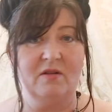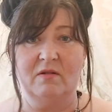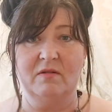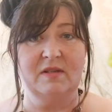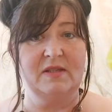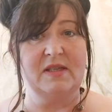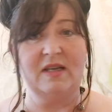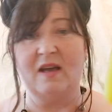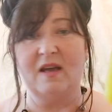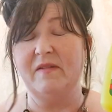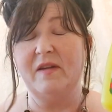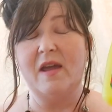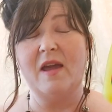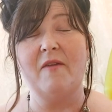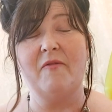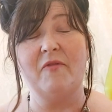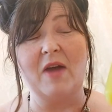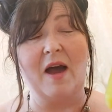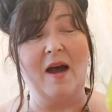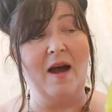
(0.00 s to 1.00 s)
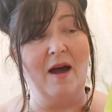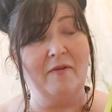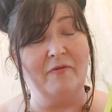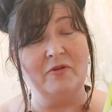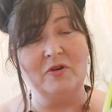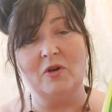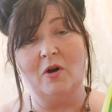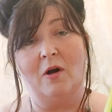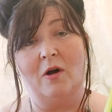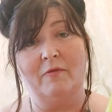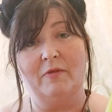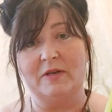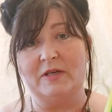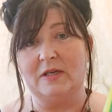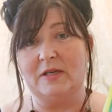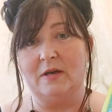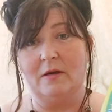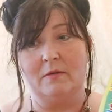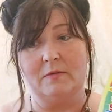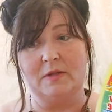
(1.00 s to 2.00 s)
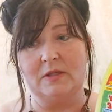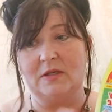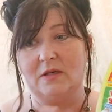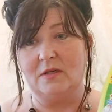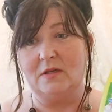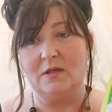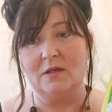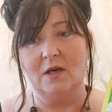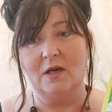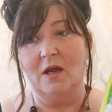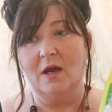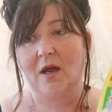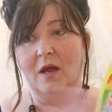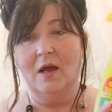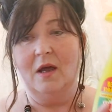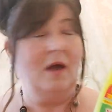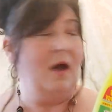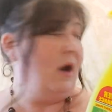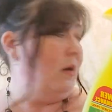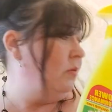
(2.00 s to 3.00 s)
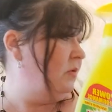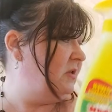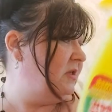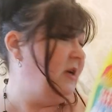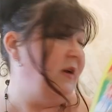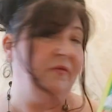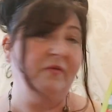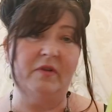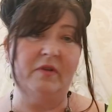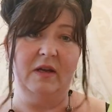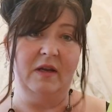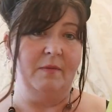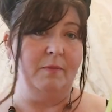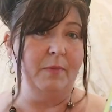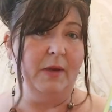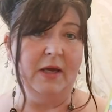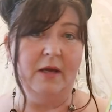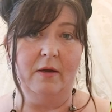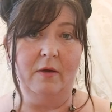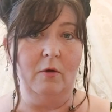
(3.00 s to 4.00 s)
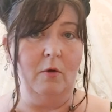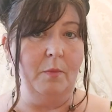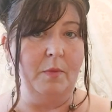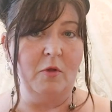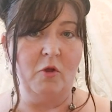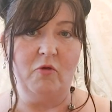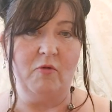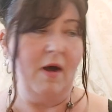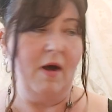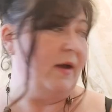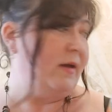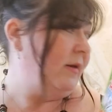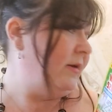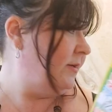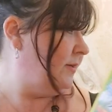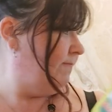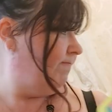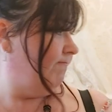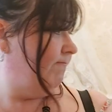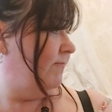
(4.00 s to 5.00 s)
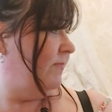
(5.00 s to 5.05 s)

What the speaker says: Honestly, if you haven't already used it, I would definitely pick it up and try it.